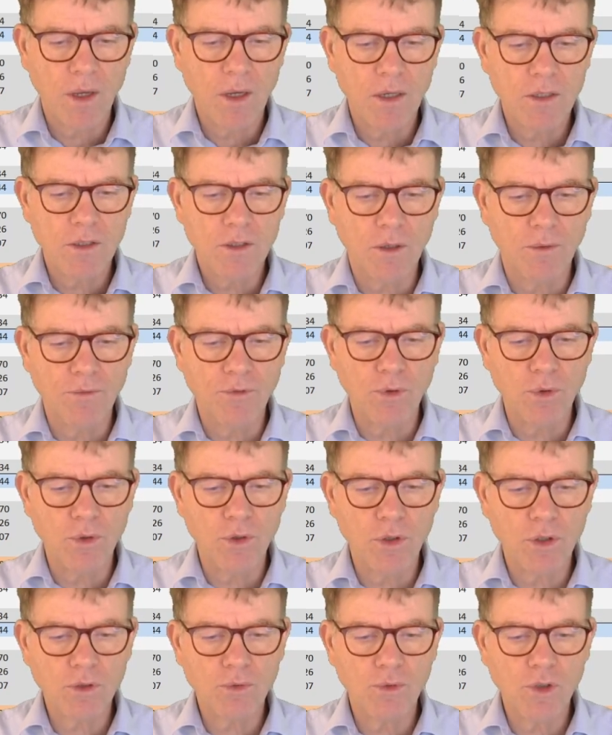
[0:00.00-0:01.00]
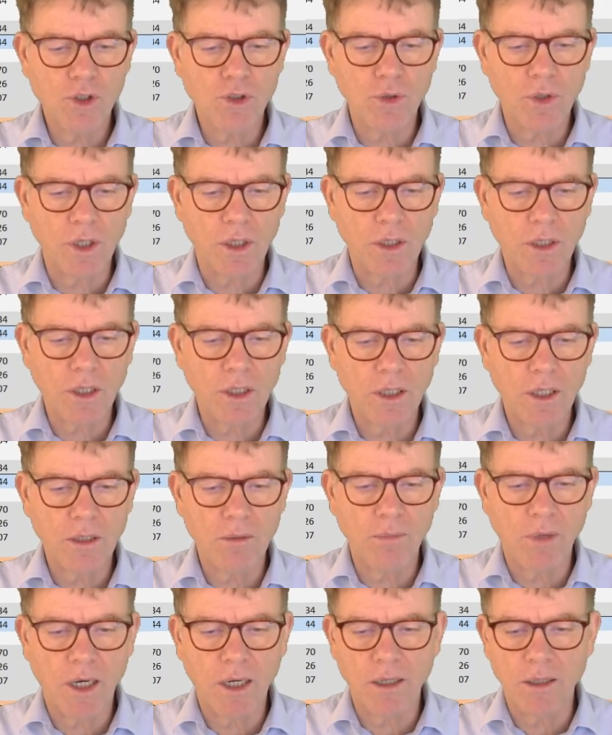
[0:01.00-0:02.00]
Some folders which you can create
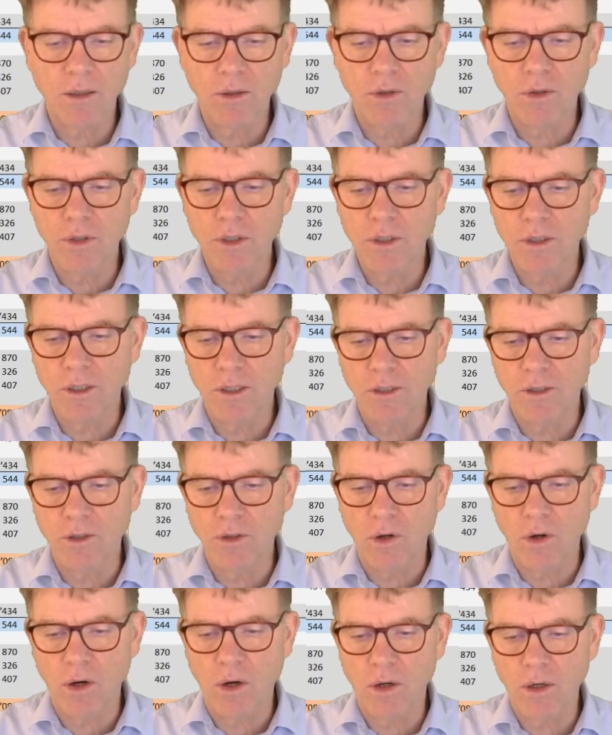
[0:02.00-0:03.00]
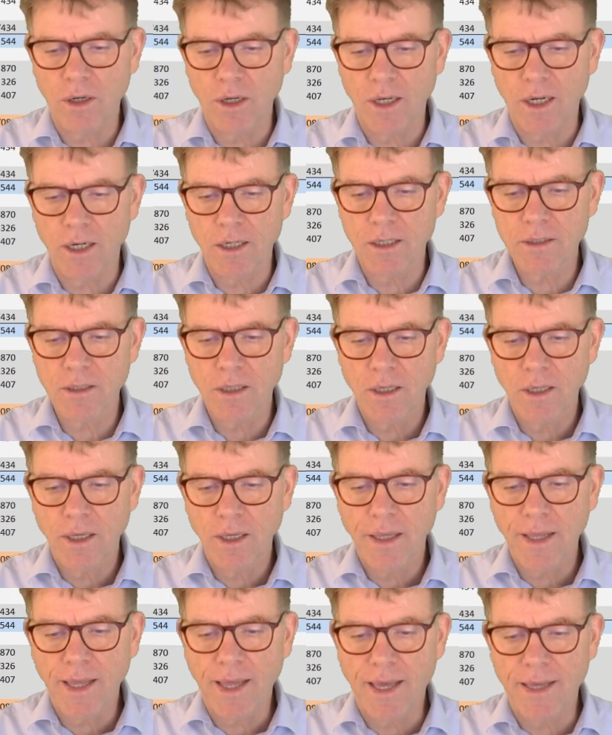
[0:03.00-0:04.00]
by going in the Organize
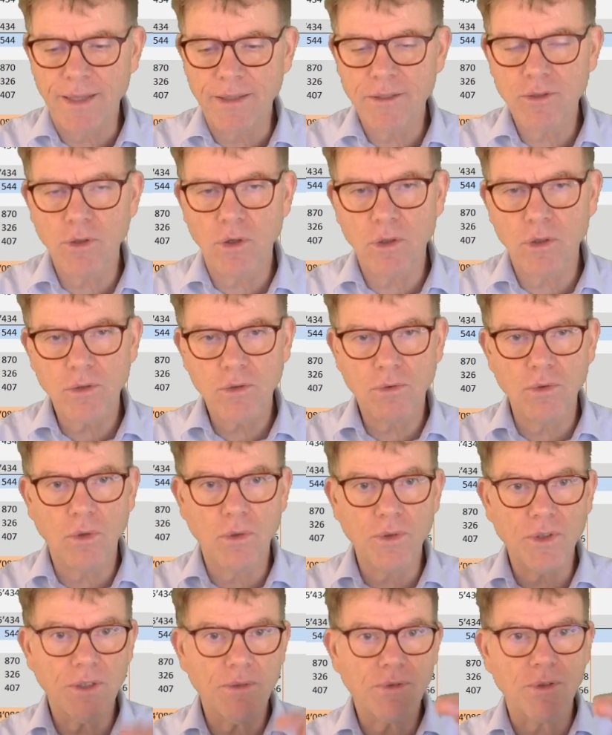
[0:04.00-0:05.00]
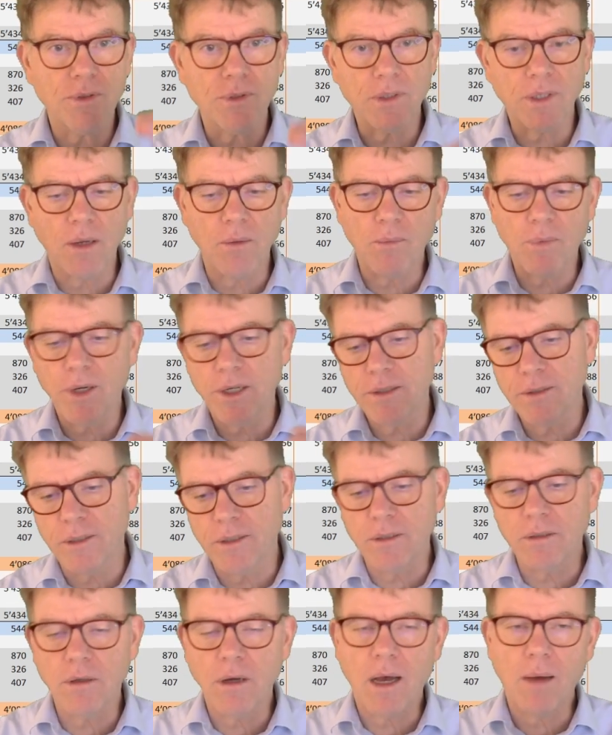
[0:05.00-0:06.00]
and sort your different templates
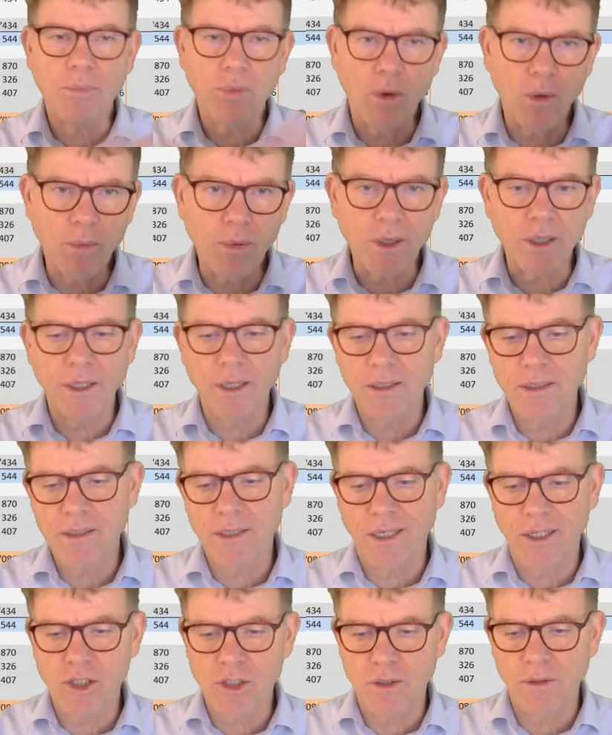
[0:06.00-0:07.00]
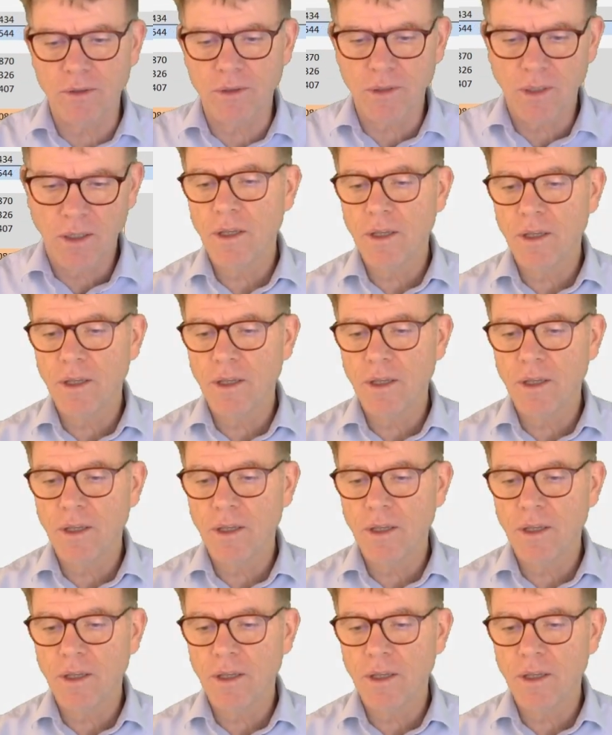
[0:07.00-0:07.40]
in appropriate sections.